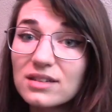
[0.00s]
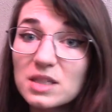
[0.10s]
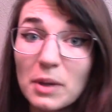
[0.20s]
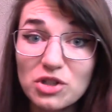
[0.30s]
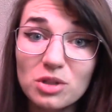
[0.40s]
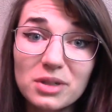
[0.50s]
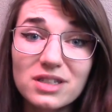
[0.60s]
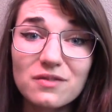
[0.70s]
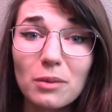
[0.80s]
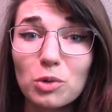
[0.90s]
Especially because
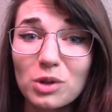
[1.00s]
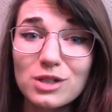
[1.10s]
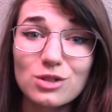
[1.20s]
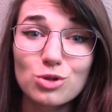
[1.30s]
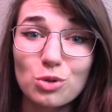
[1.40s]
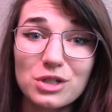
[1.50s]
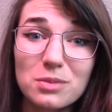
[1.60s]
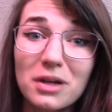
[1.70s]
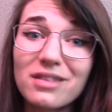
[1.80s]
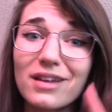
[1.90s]
February is the shortest
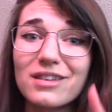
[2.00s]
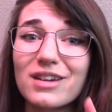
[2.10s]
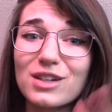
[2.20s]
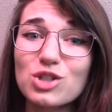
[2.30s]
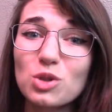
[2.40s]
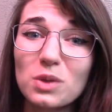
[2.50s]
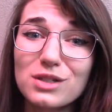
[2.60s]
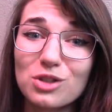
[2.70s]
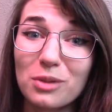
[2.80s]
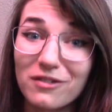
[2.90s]
month and the next 2 weeks
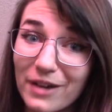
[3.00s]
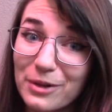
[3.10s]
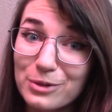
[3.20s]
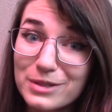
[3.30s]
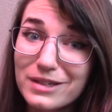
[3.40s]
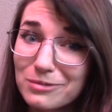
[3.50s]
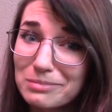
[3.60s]
are my finals.